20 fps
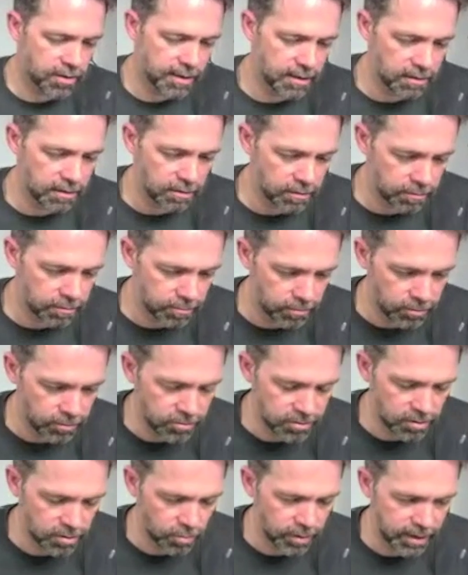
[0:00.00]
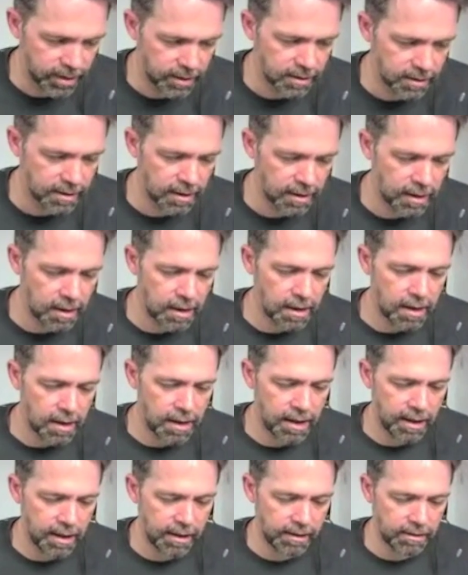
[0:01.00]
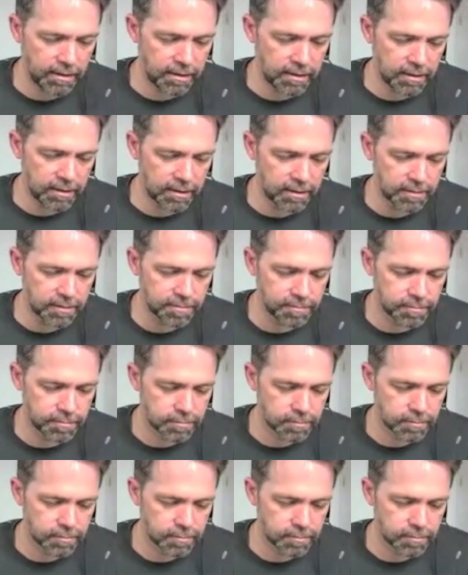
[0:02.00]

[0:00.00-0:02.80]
trying to lose the weight, and so